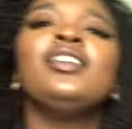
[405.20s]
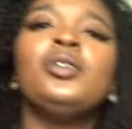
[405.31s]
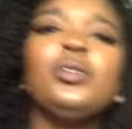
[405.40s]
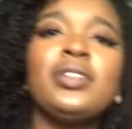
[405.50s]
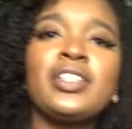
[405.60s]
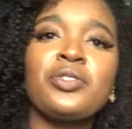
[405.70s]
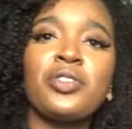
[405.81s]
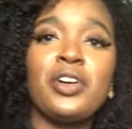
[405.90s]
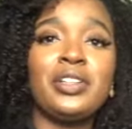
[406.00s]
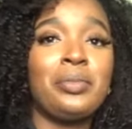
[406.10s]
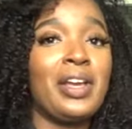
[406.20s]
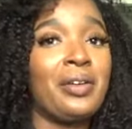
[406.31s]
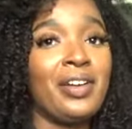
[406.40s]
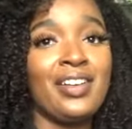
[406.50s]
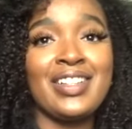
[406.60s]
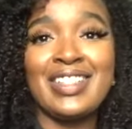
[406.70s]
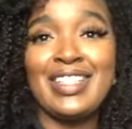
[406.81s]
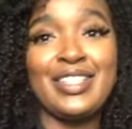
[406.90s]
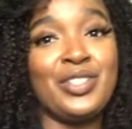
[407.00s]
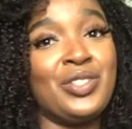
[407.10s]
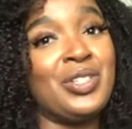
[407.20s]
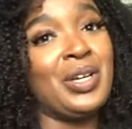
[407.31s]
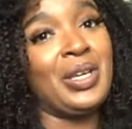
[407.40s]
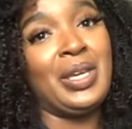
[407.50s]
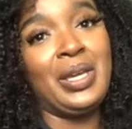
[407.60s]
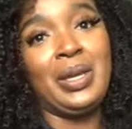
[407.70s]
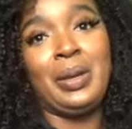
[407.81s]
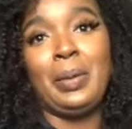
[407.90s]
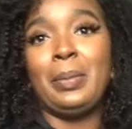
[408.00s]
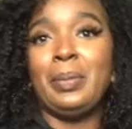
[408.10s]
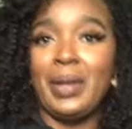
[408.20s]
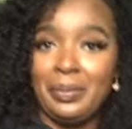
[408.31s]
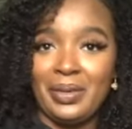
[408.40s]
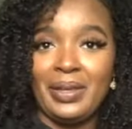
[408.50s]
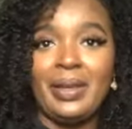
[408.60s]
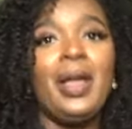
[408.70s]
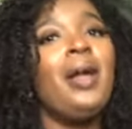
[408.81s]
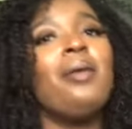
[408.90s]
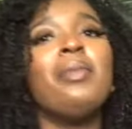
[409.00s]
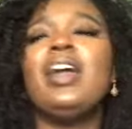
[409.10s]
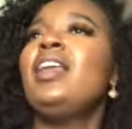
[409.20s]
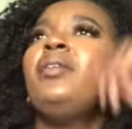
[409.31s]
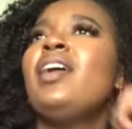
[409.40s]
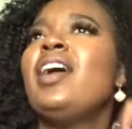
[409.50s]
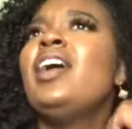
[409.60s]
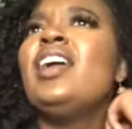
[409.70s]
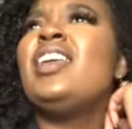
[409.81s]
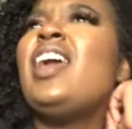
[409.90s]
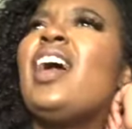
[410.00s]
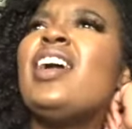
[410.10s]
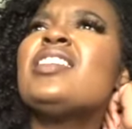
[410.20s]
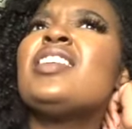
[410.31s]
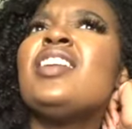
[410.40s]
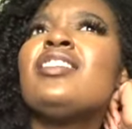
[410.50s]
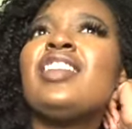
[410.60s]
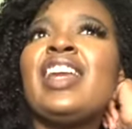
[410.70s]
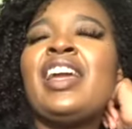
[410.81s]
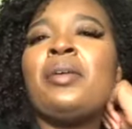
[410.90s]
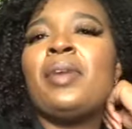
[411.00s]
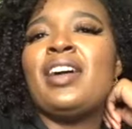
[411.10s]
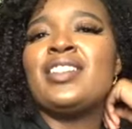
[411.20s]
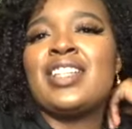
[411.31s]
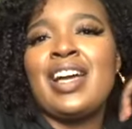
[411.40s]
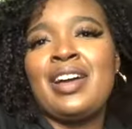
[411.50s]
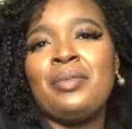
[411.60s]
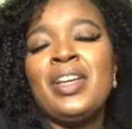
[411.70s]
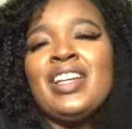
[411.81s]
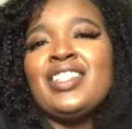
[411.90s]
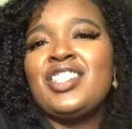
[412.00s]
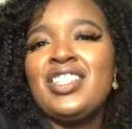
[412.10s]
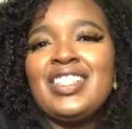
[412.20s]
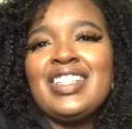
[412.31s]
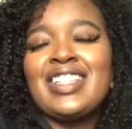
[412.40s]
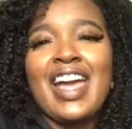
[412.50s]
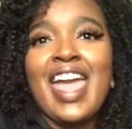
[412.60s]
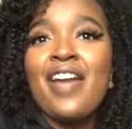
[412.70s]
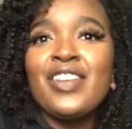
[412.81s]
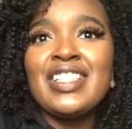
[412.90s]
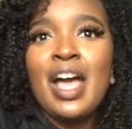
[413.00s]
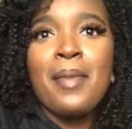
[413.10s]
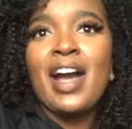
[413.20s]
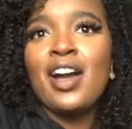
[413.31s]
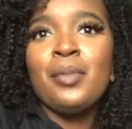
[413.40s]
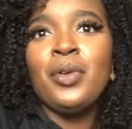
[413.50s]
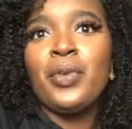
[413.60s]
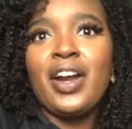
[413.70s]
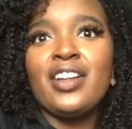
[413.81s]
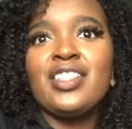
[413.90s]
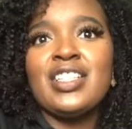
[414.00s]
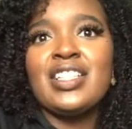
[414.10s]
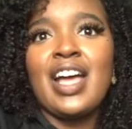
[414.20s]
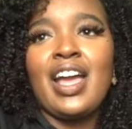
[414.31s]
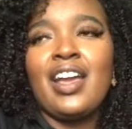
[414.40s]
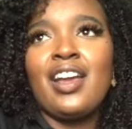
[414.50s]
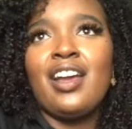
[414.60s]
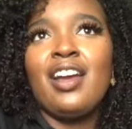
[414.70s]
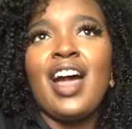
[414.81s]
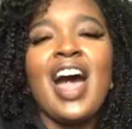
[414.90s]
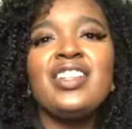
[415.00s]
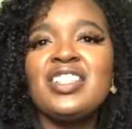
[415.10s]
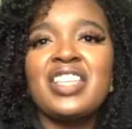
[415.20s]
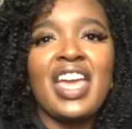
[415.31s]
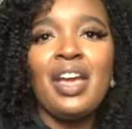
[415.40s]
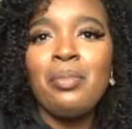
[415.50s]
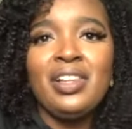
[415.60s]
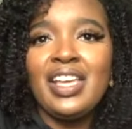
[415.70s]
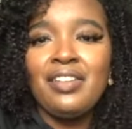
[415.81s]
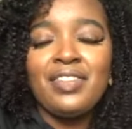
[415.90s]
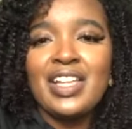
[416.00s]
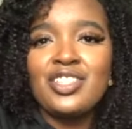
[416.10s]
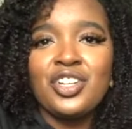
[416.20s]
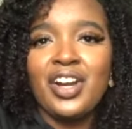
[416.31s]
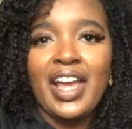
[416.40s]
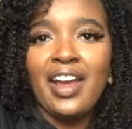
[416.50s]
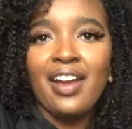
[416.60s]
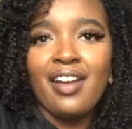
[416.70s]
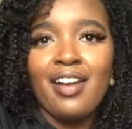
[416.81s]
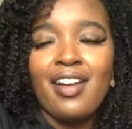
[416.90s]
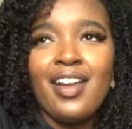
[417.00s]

Ooh, disregard the background cause it is junky. Baby. But anyway, yeah, it's another lady at my job. She's just like, every time I come to work, she's like, I just can't believe that's your hair.